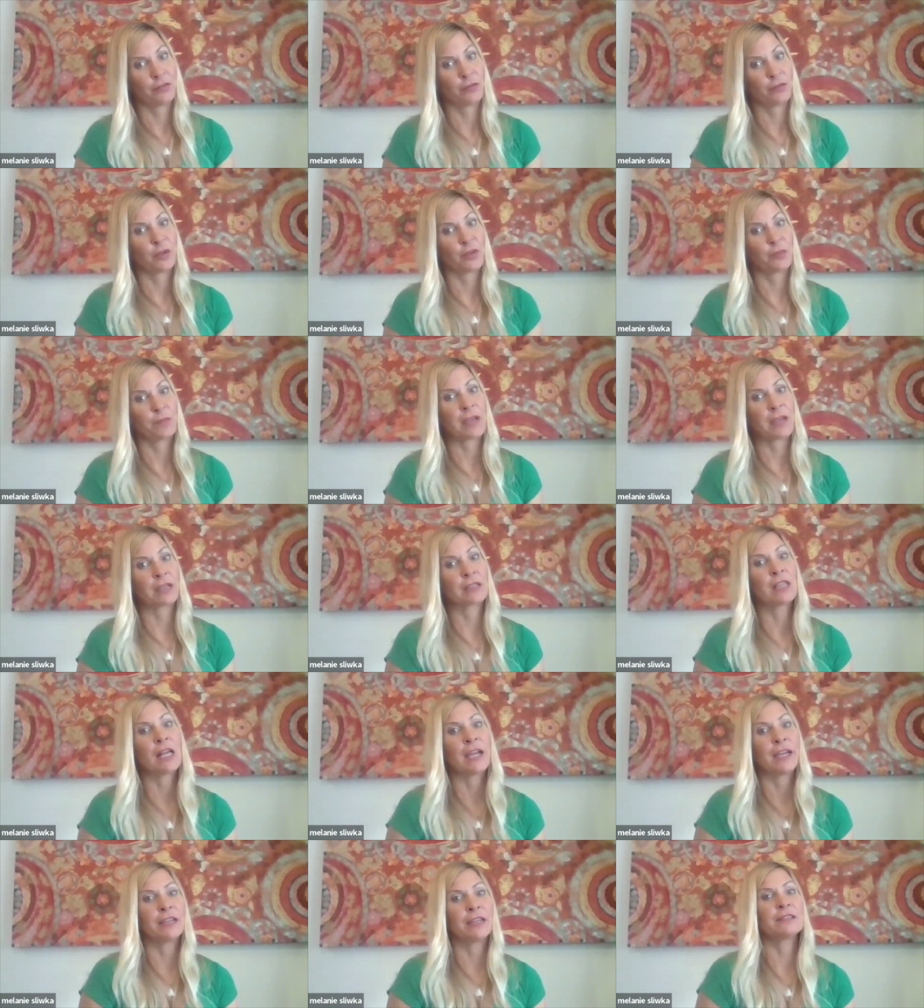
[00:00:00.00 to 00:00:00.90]
with my
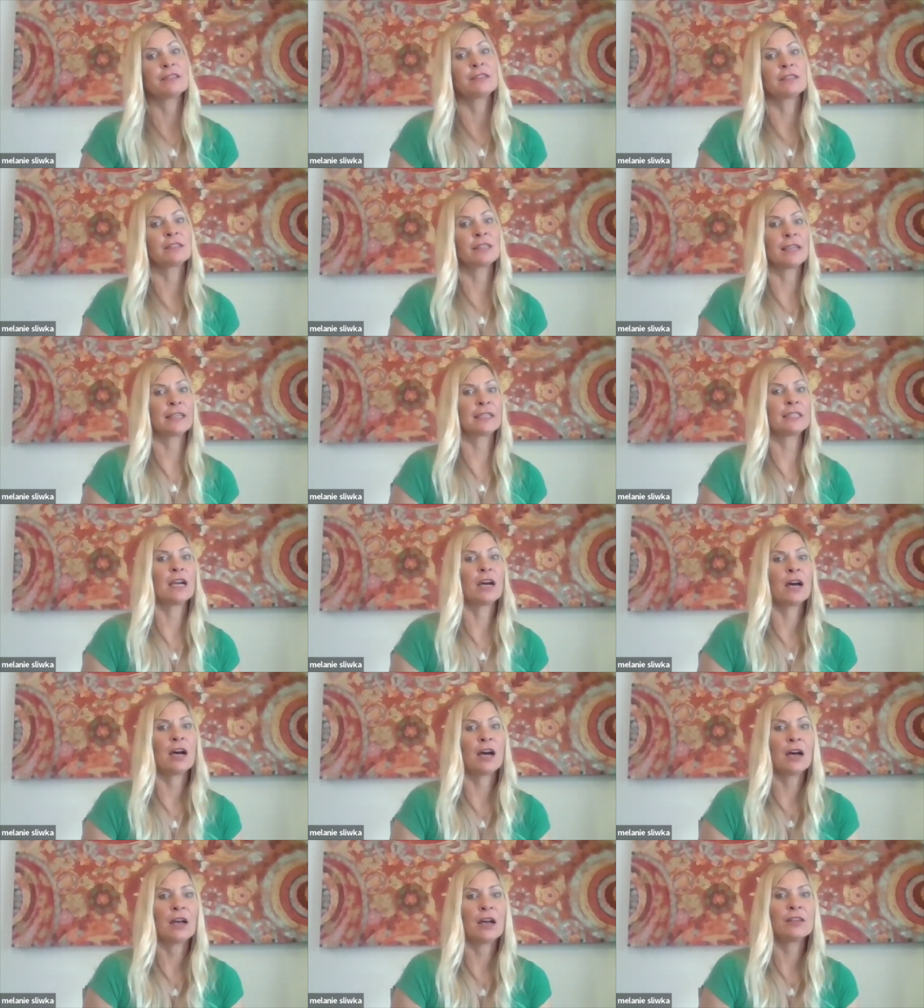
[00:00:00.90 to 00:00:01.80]
clients is like,
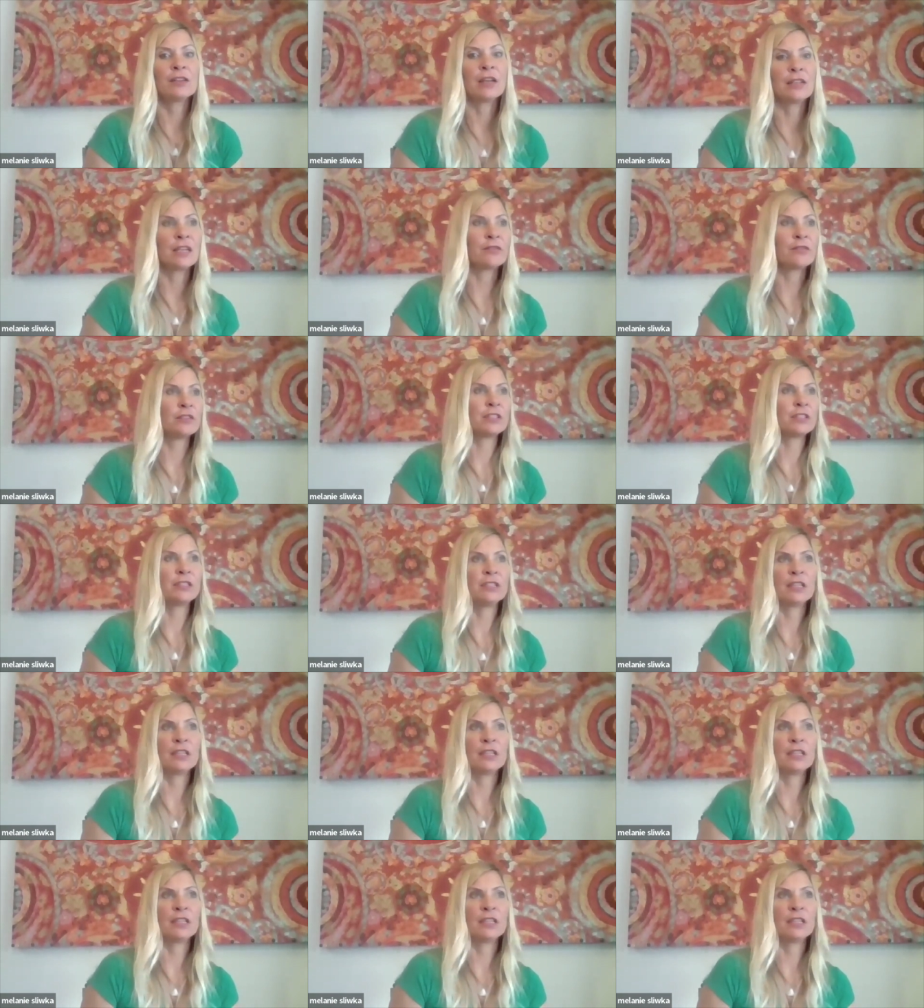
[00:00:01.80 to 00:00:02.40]
nah, I never